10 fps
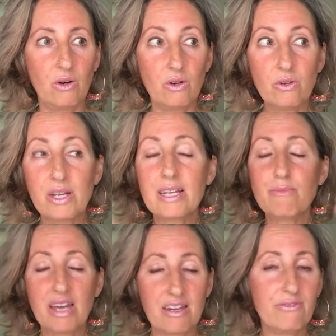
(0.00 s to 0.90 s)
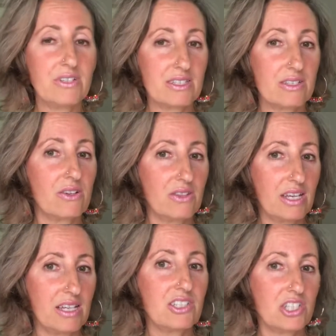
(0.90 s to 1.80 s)
already manifested on
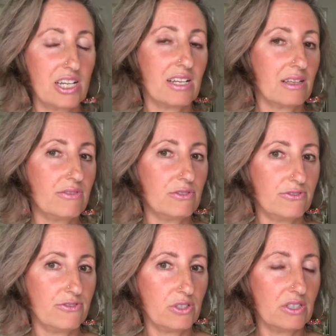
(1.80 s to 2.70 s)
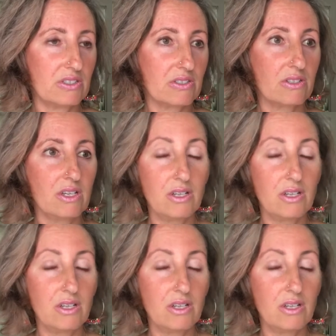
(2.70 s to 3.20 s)
the energetic level first.